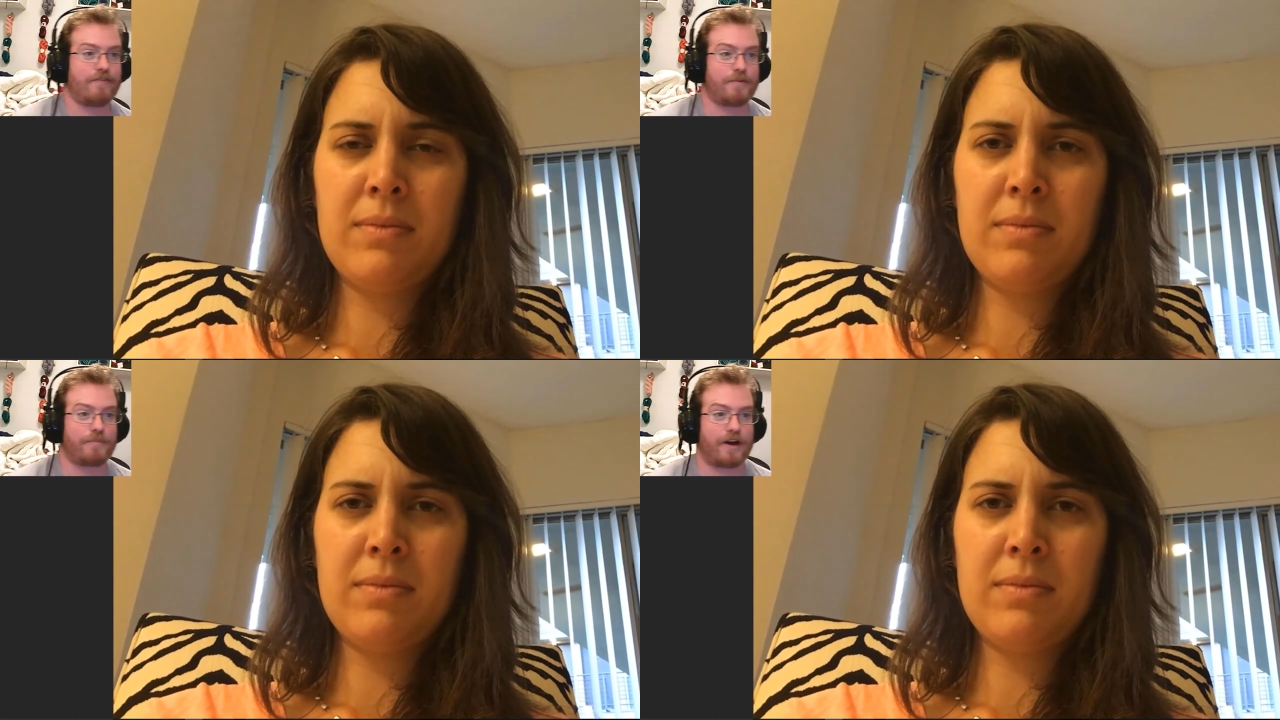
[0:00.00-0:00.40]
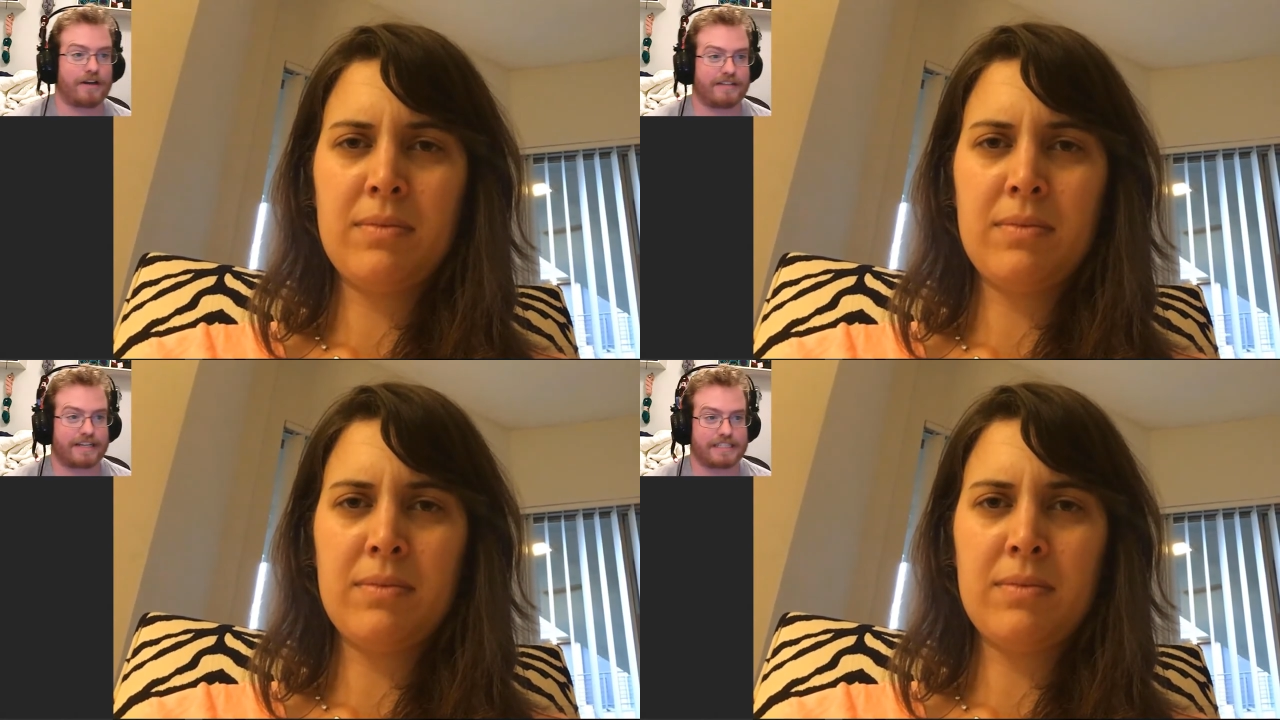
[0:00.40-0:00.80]
Speaker 1: bought like
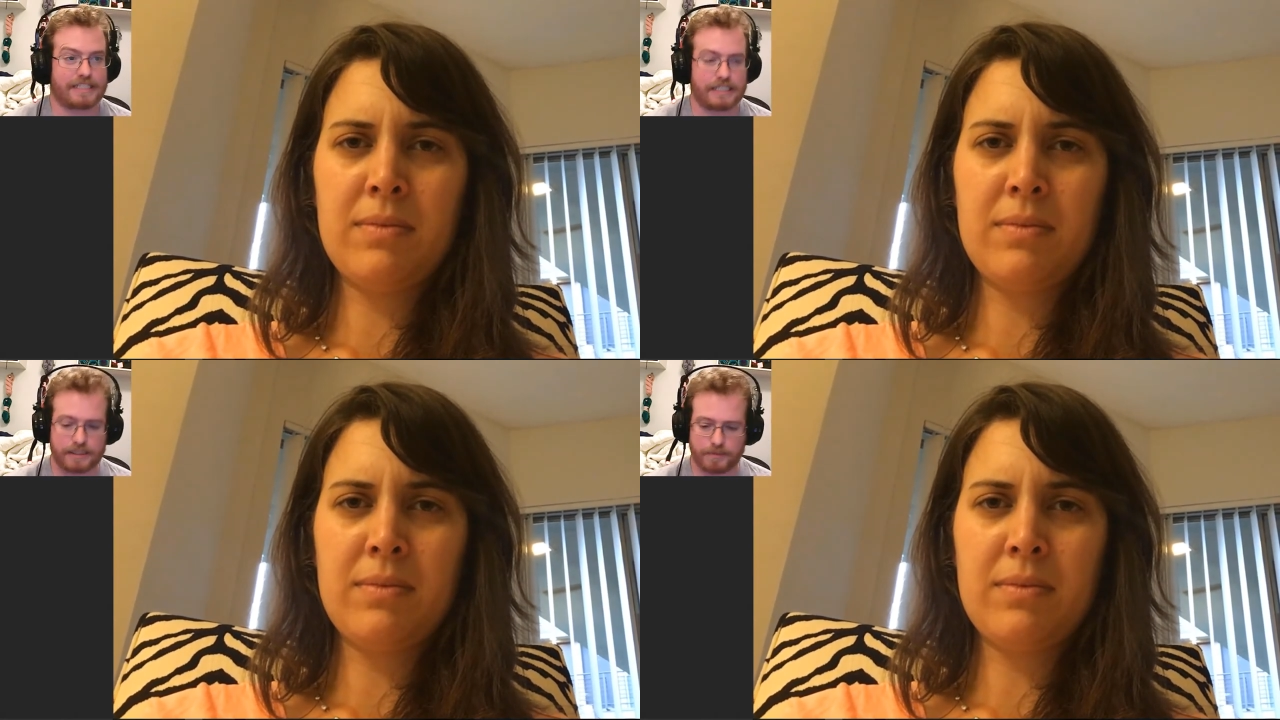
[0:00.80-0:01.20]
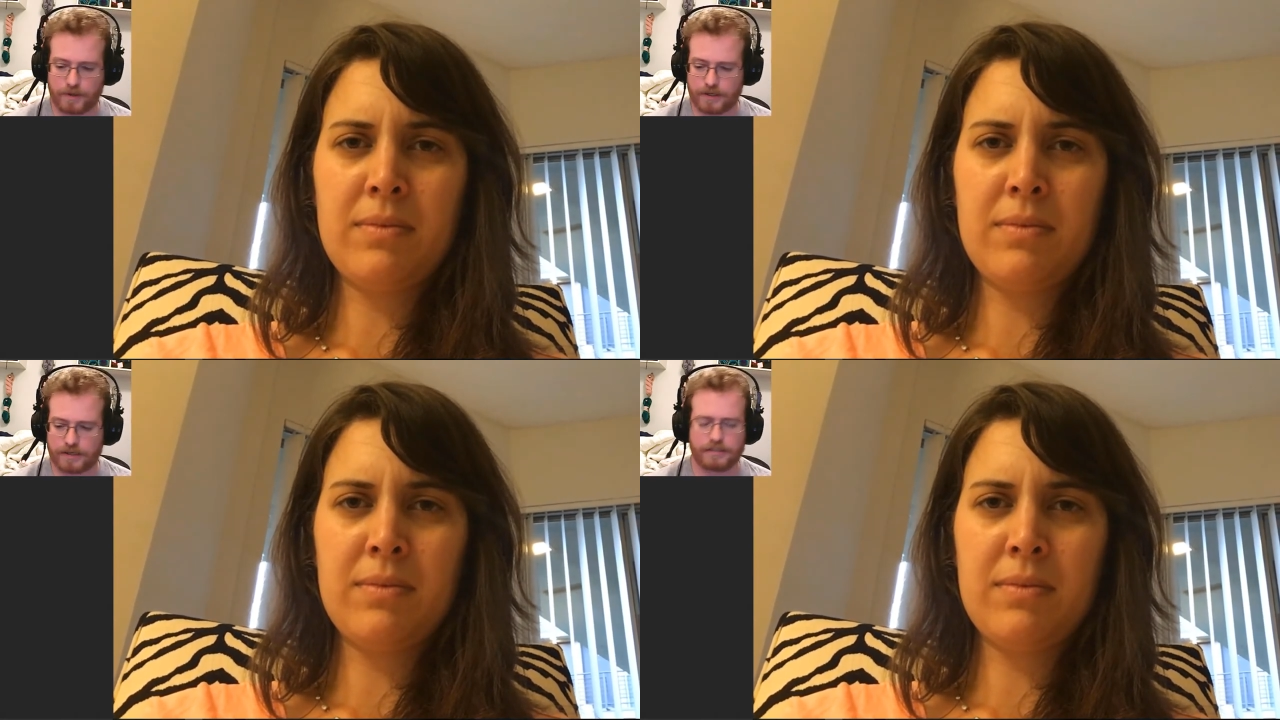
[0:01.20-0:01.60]
a stitch book,
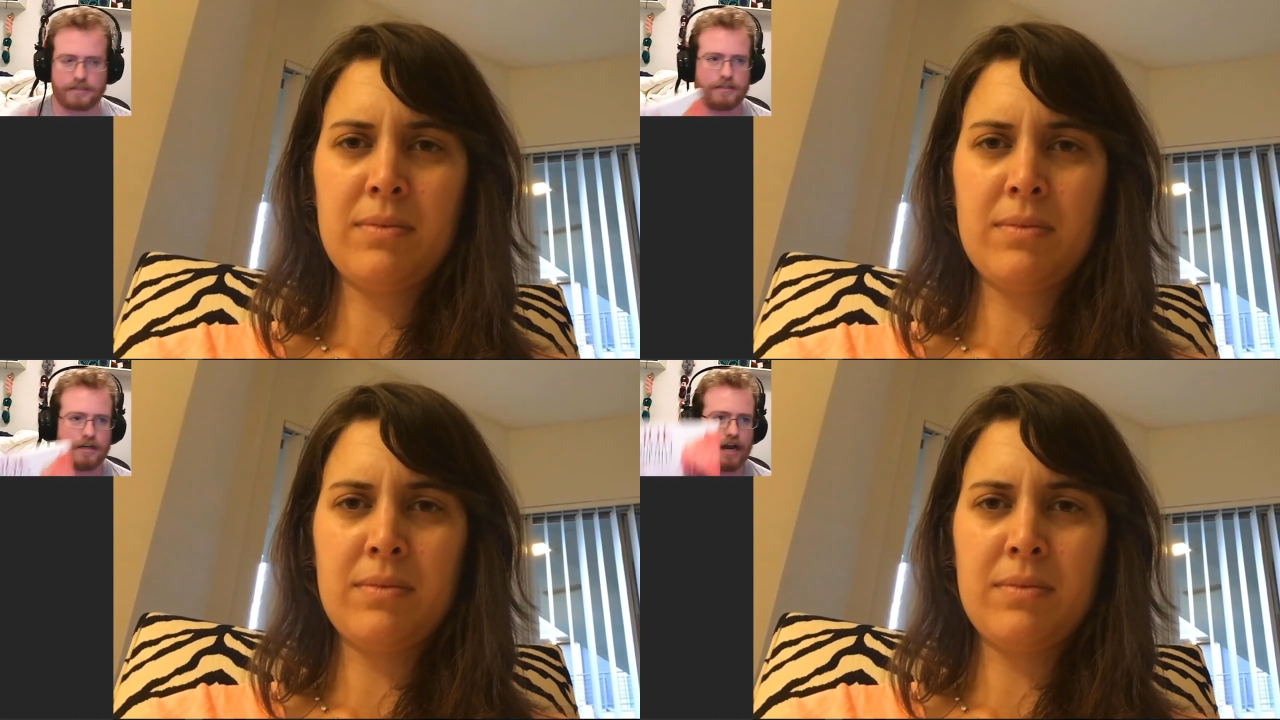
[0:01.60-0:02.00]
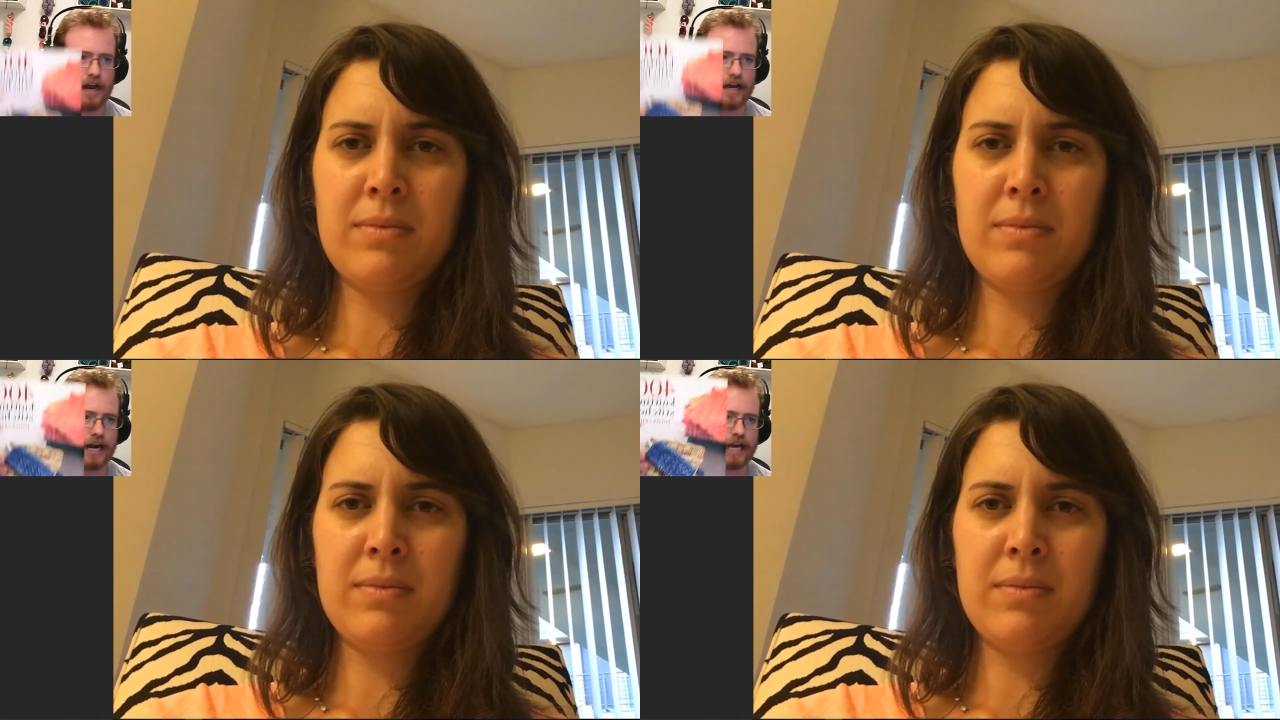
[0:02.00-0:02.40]
I highly